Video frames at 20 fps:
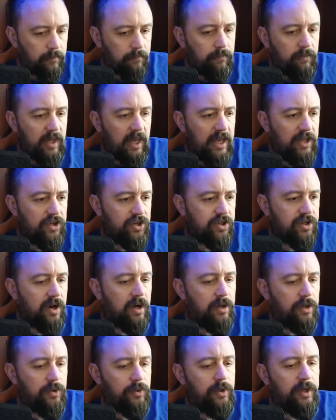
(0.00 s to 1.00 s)
and
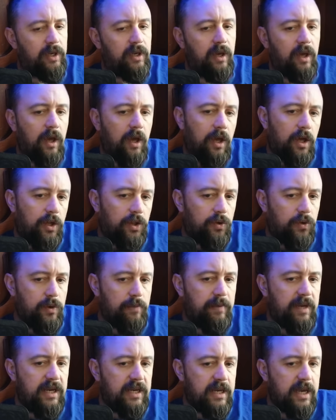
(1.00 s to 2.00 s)
start doing the
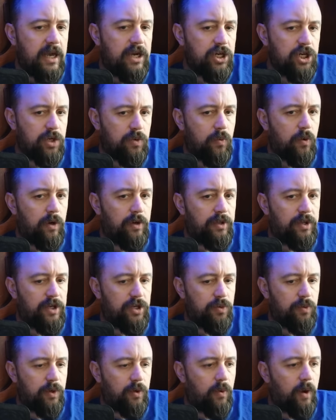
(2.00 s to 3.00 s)
remediation work that
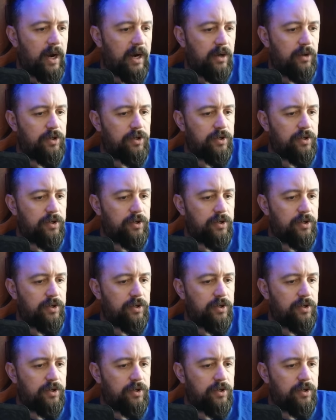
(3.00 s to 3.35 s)
is required.